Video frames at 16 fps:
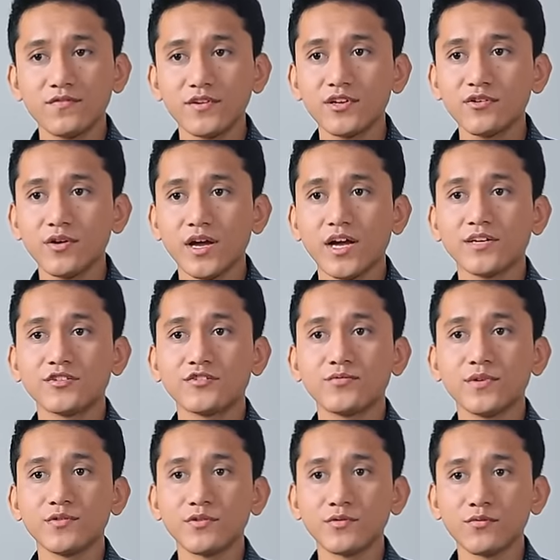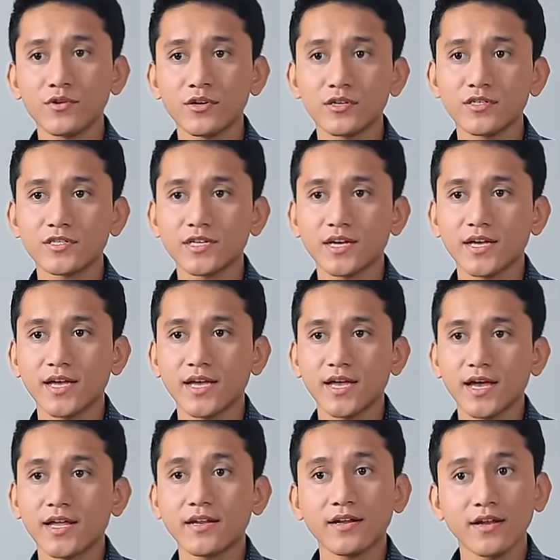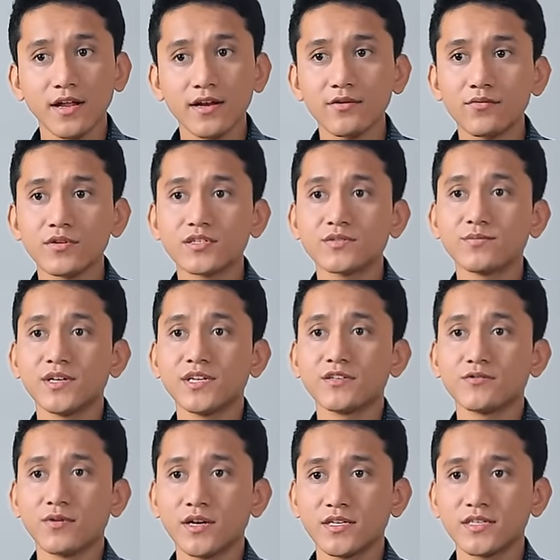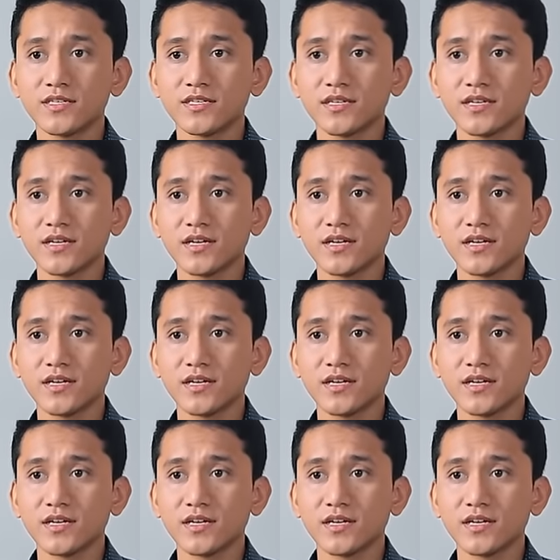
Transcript: video had to be reworked and another was made twice,